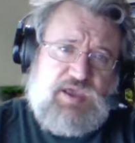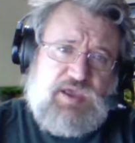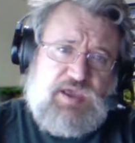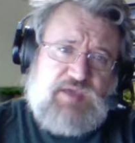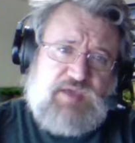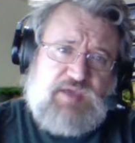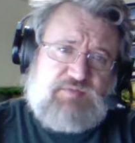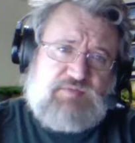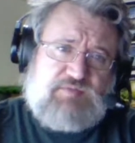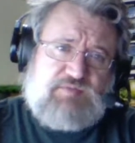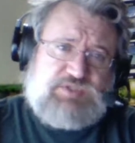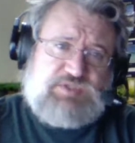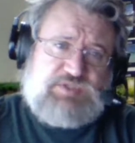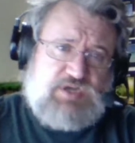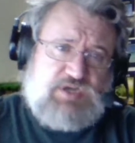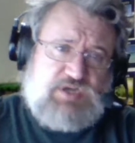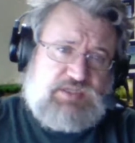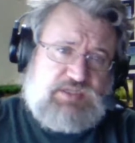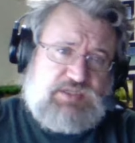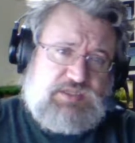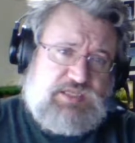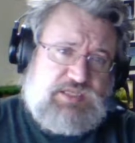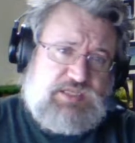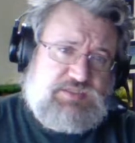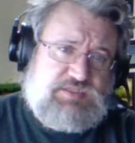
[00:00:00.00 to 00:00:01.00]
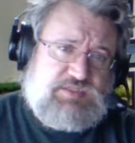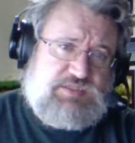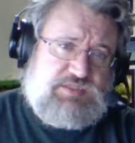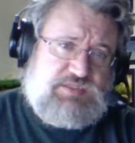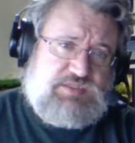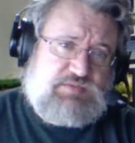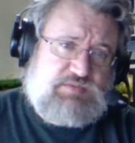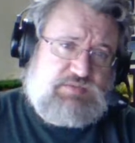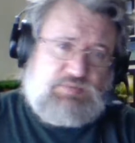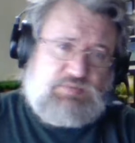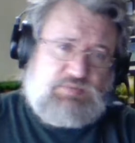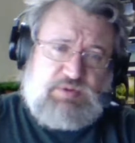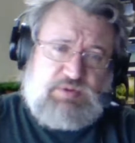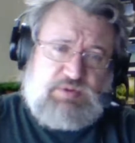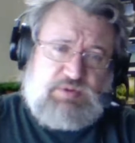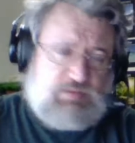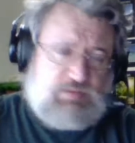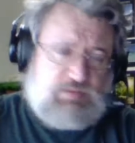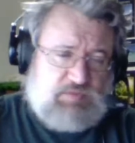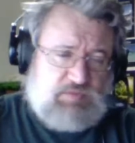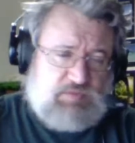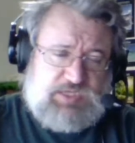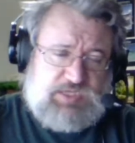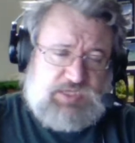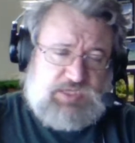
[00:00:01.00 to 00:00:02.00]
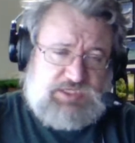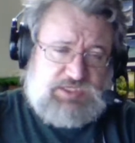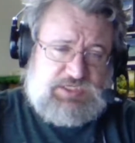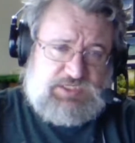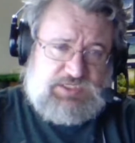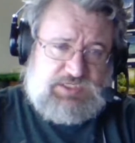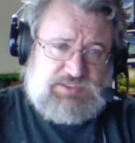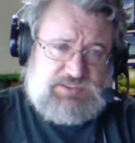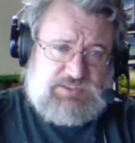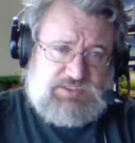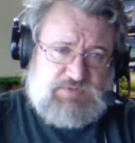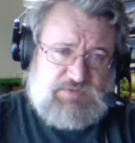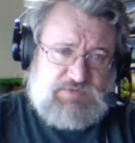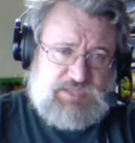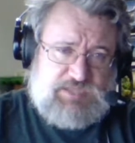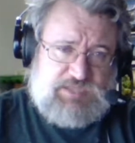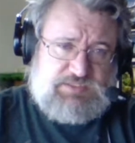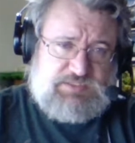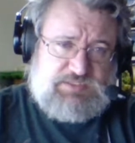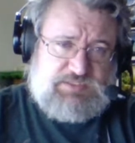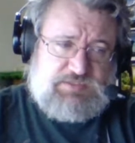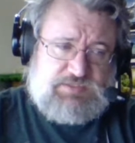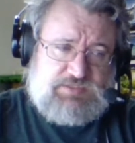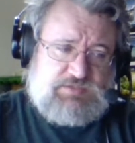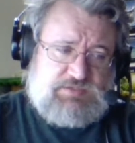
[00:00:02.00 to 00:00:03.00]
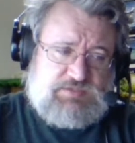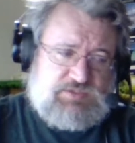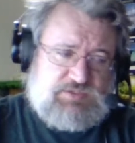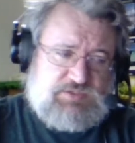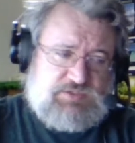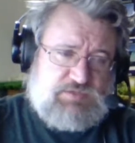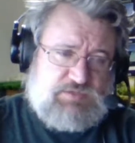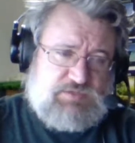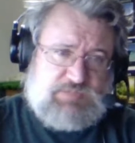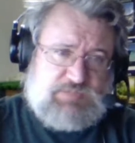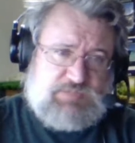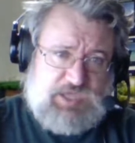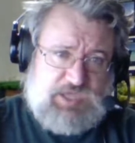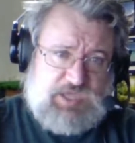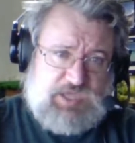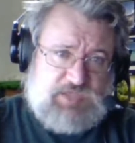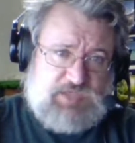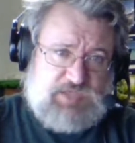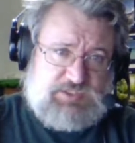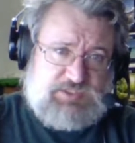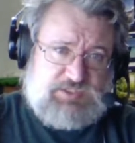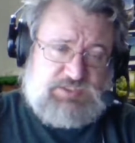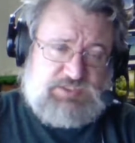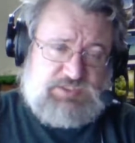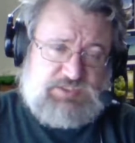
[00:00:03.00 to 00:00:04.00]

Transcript: start this, we probably won't get a chance to rest, so be cautious.